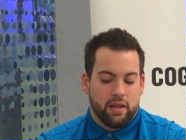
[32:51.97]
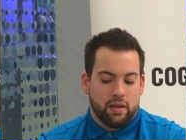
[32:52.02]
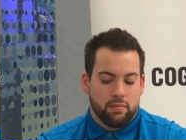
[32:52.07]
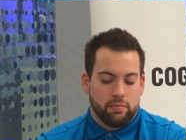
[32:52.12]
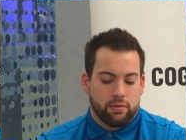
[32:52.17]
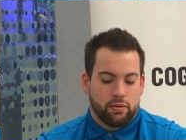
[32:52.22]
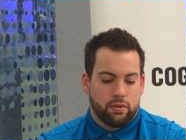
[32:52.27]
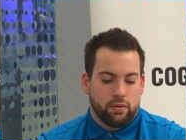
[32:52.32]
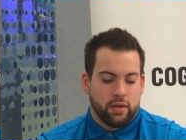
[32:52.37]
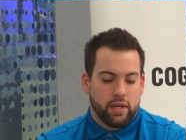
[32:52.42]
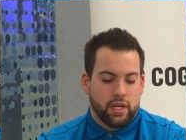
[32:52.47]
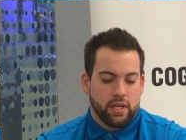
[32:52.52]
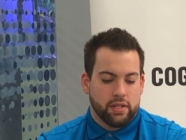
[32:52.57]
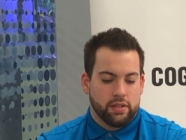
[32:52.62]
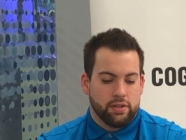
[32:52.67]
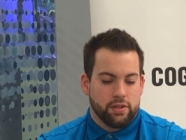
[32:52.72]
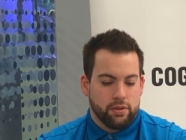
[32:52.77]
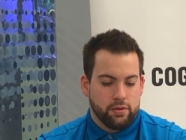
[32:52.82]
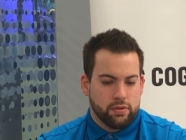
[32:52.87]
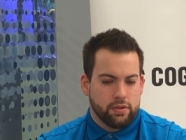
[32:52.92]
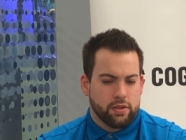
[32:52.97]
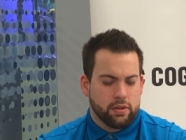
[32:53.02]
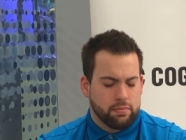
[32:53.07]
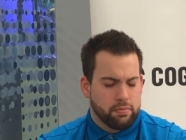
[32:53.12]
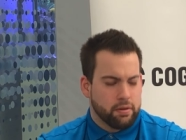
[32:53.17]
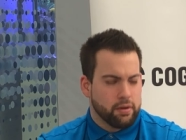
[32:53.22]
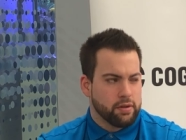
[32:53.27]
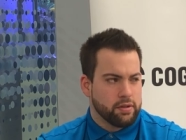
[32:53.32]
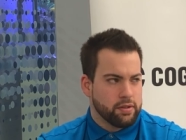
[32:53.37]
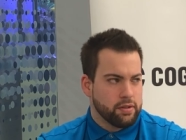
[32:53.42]
the employees use their
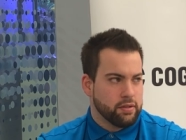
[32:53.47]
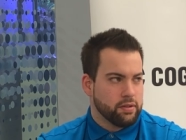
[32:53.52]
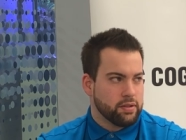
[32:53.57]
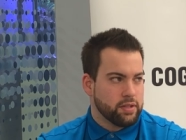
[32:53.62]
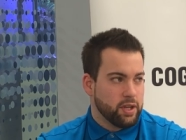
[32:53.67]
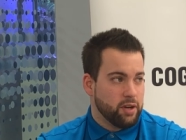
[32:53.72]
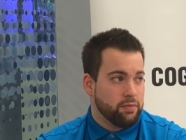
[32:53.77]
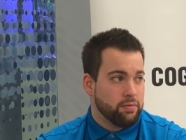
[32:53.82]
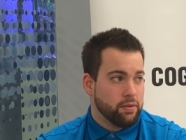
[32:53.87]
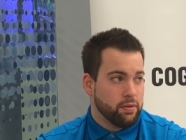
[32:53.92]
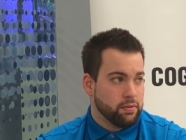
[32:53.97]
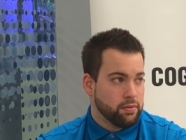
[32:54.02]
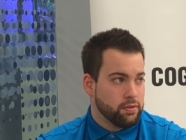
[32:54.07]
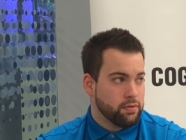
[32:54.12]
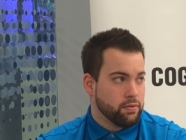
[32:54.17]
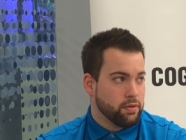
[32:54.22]
personal cell phones